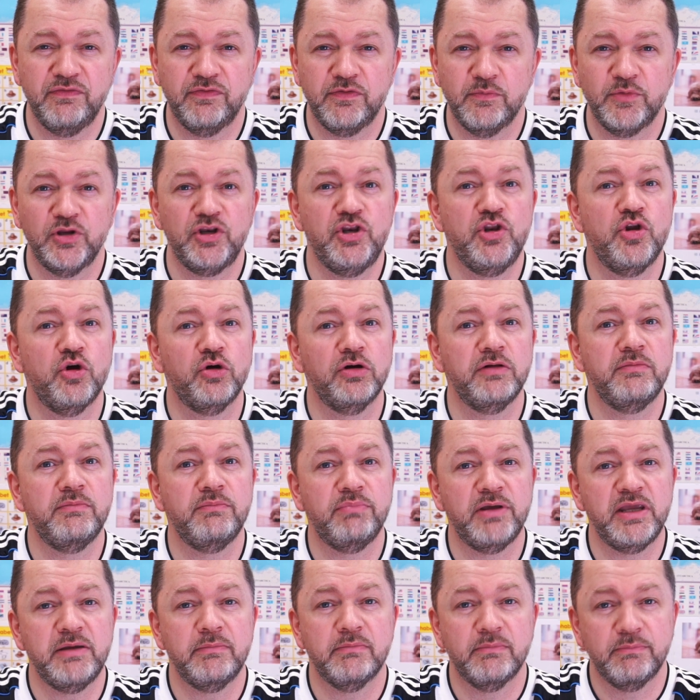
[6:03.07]
from a
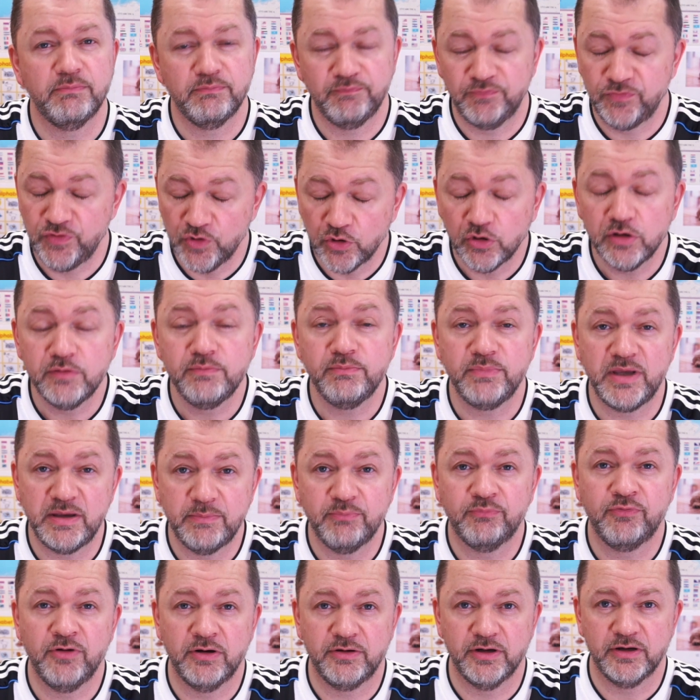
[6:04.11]

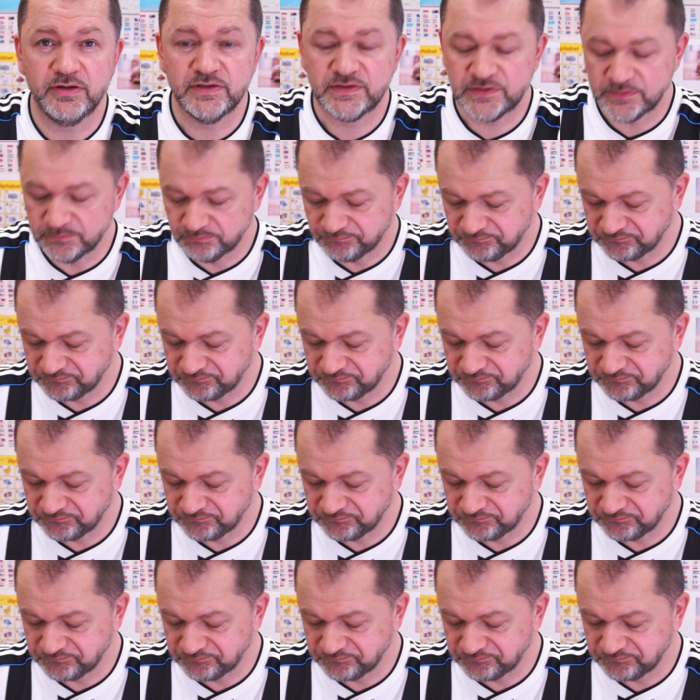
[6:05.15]
non-meat products.